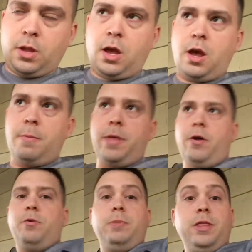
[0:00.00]
Um, that
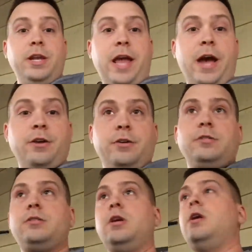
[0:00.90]
would be the
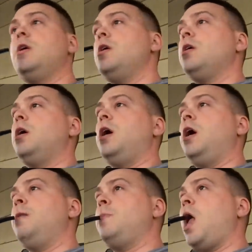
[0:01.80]
Dagners.
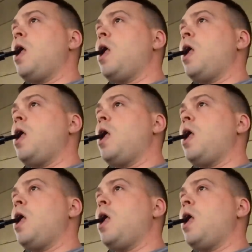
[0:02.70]
Um,